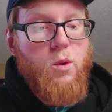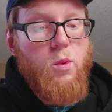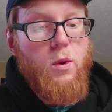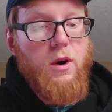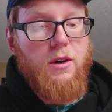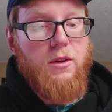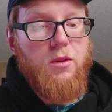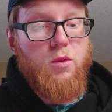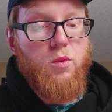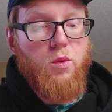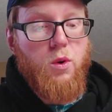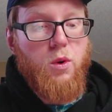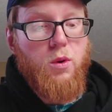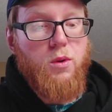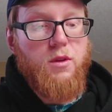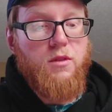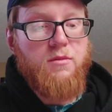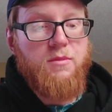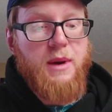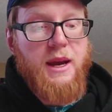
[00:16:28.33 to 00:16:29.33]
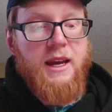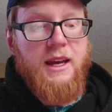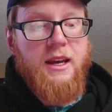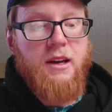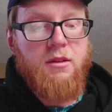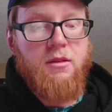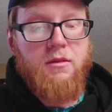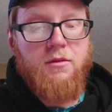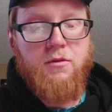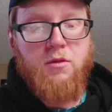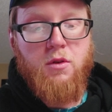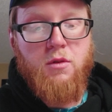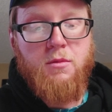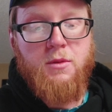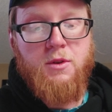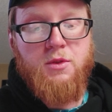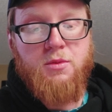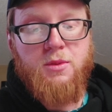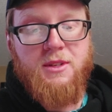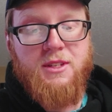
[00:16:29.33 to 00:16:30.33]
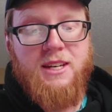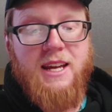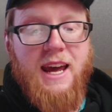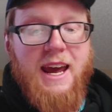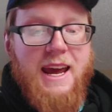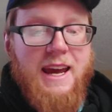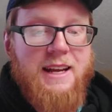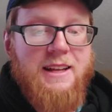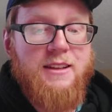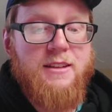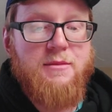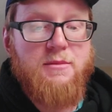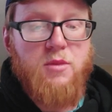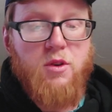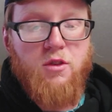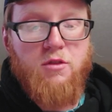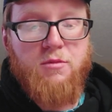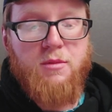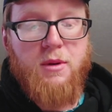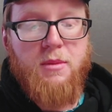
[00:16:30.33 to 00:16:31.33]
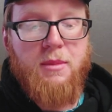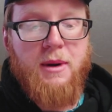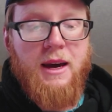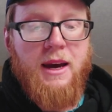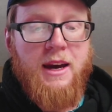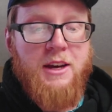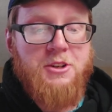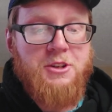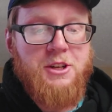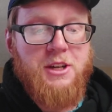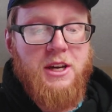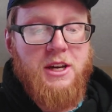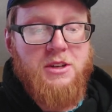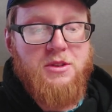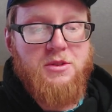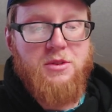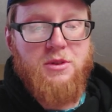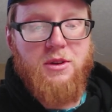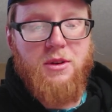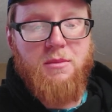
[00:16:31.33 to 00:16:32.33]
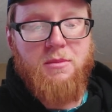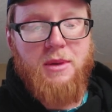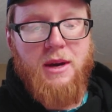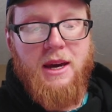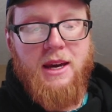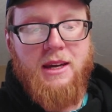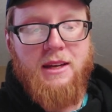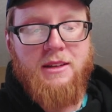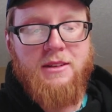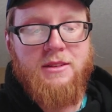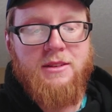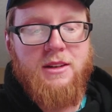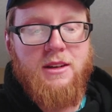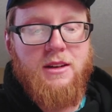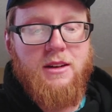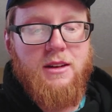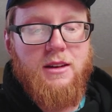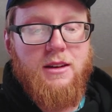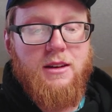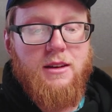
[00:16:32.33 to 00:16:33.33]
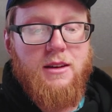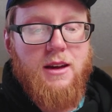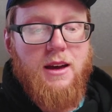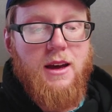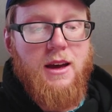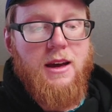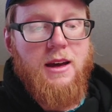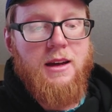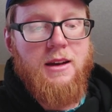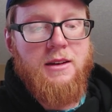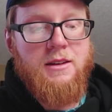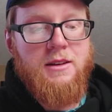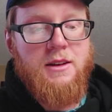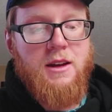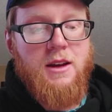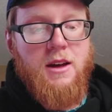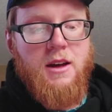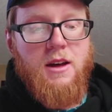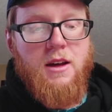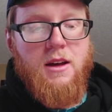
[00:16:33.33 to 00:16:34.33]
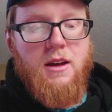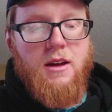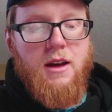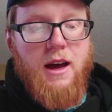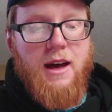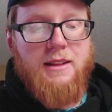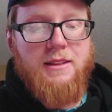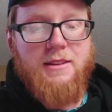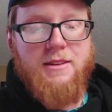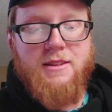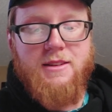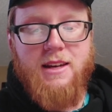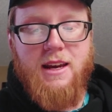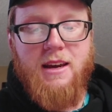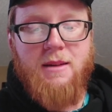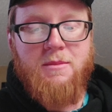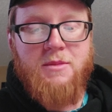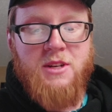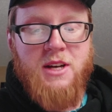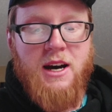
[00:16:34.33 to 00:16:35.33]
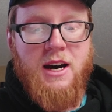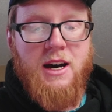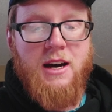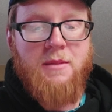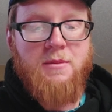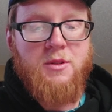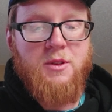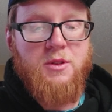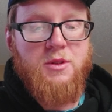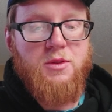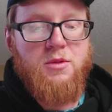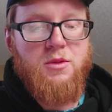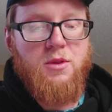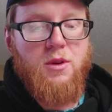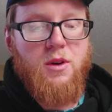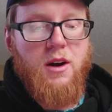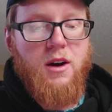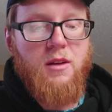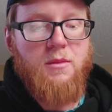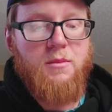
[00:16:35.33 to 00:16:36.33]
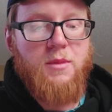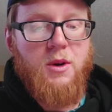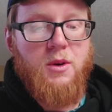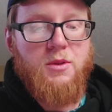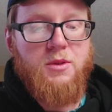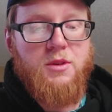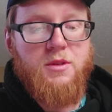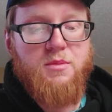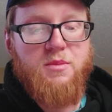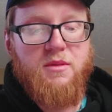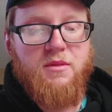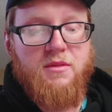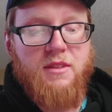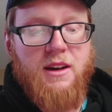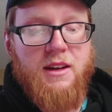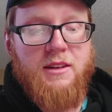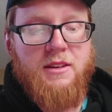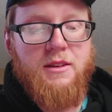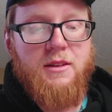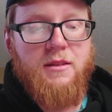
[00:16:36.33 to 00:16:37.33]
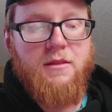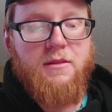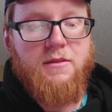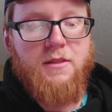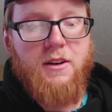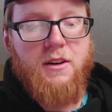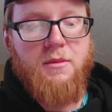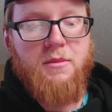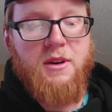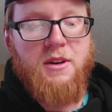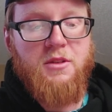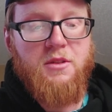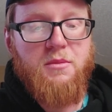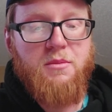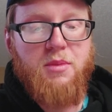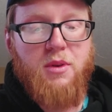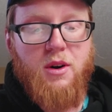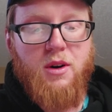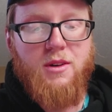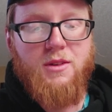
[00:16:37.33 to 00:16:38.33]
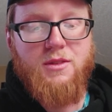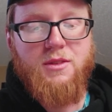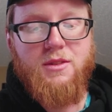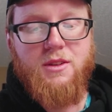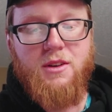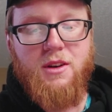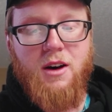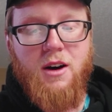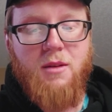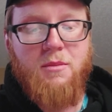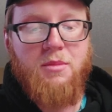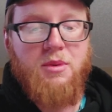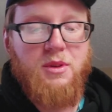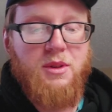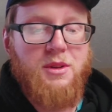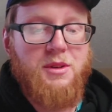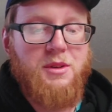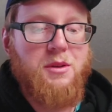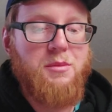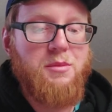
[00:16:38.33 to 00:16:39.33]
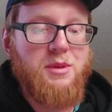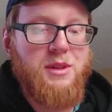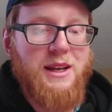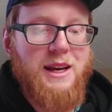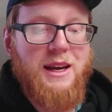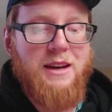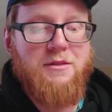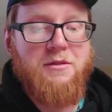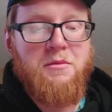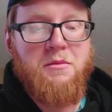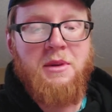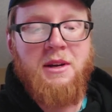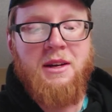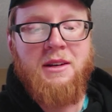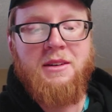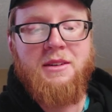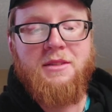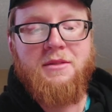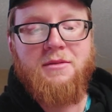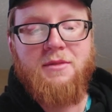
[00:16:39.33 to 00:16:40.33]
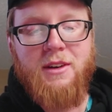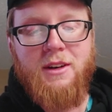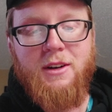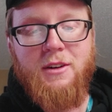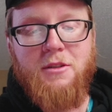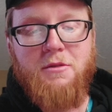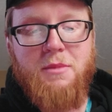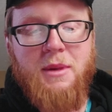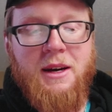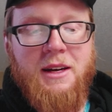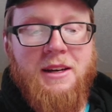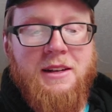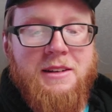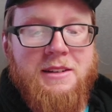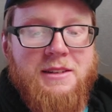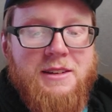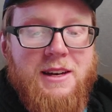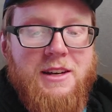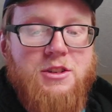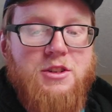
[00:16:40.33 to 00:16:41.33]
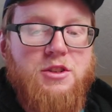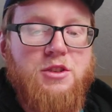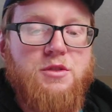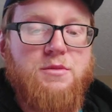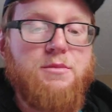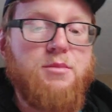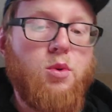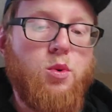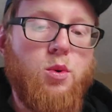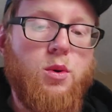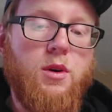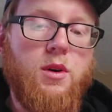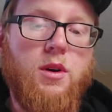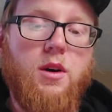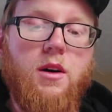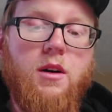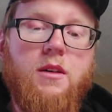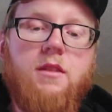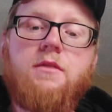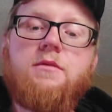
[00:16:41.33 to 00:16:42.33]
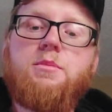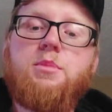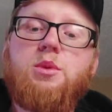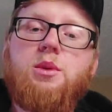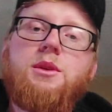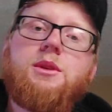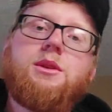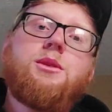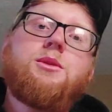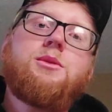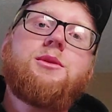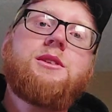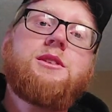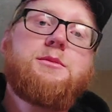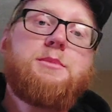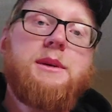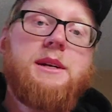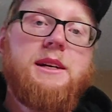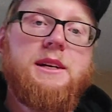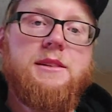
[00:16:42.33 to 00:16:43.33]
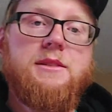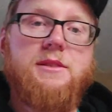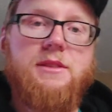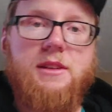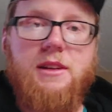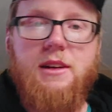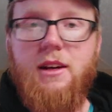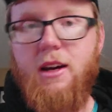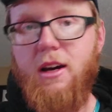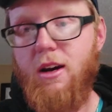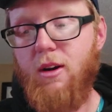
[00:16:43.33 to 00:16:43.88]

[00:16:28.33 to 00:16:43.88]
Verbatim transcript: while the role of banking reformers was to aid the movement by educational campaigns and at the same time to do their utmost to prevent fundamental parts of the non-political plan from being disfigured by concessions born of political expediency,